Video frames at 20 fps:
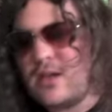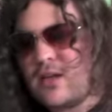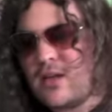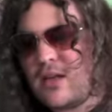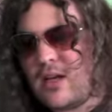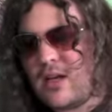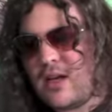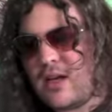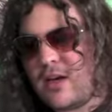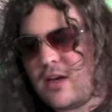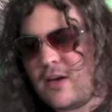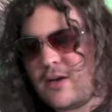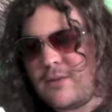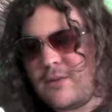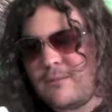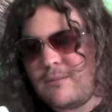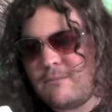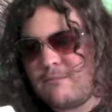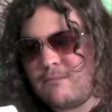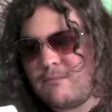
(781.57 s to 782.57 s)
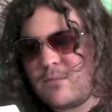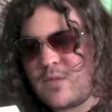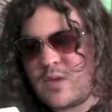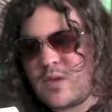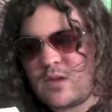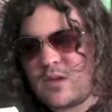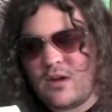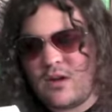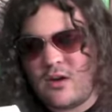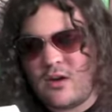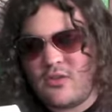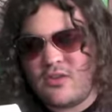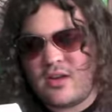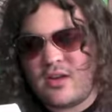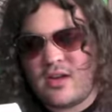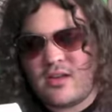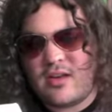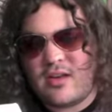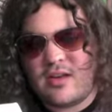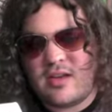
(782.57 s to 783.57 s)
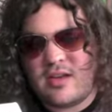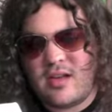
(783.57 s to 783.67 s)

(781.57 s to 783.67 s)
Um, also has, contains